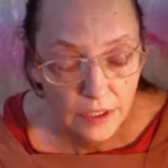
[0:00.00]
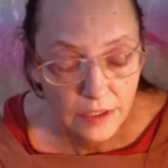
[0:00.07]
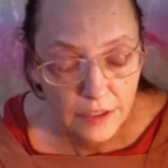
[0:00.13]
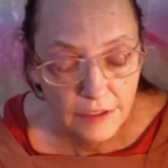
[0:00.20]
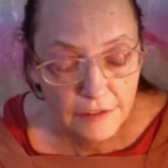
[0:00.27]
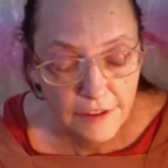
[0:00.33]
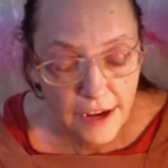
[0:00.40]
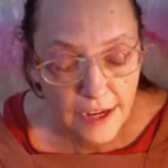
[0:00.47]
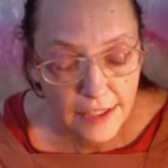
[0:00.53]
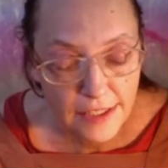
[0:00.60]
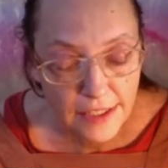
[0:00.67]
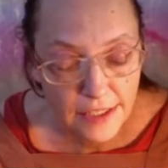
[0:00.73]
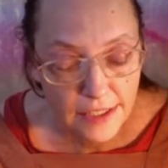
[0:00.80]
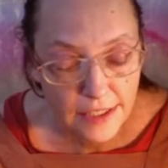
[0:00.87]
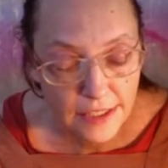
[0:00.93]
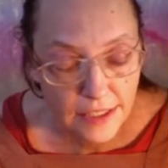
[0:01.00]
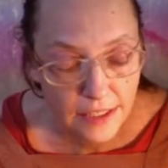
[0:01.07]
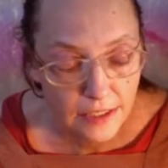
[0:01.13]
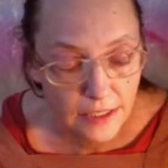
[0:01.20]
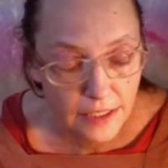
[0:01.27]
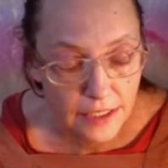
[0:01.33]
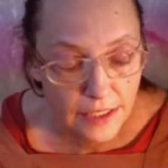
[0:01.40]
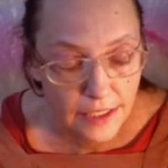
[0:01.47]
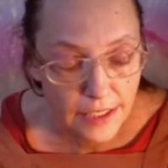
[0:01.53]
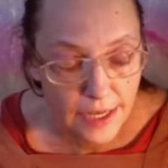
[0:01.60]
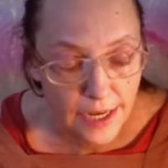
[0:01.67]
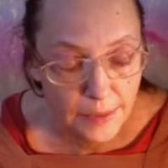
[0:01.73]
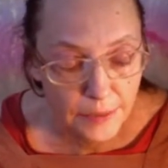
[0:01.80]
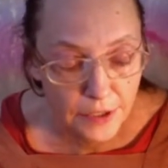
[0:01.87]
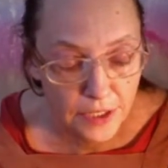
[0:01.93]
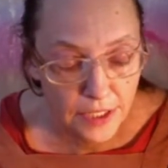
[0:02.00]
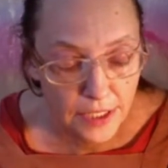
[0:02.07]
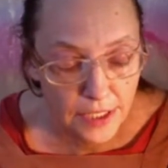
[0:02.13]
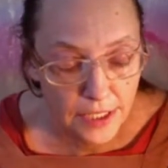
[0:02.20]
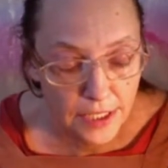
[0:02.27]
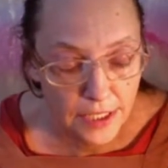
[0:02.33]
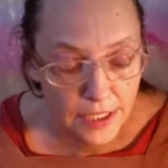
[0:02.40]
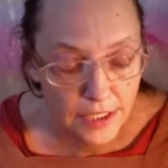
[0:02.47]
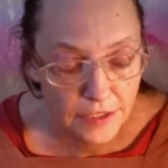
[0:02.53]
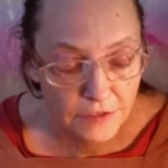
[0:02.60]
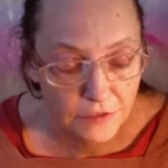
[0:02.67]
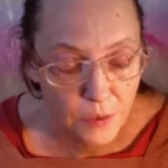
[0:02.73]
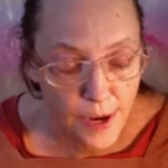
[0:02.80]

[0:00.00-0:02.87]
The fastest and least labor-intensive